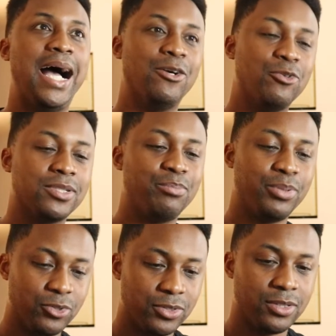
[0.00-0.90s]
I was
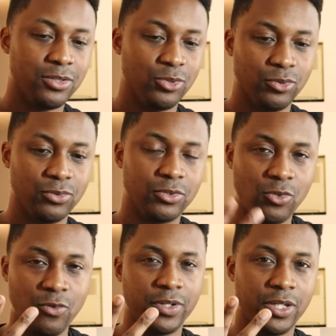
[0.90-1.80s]
supposed to do
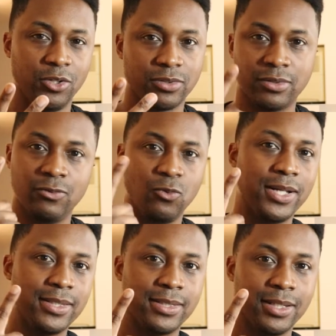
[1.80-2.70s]
2 videos,
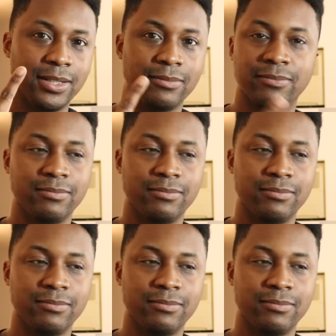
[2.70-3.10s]
one sitting.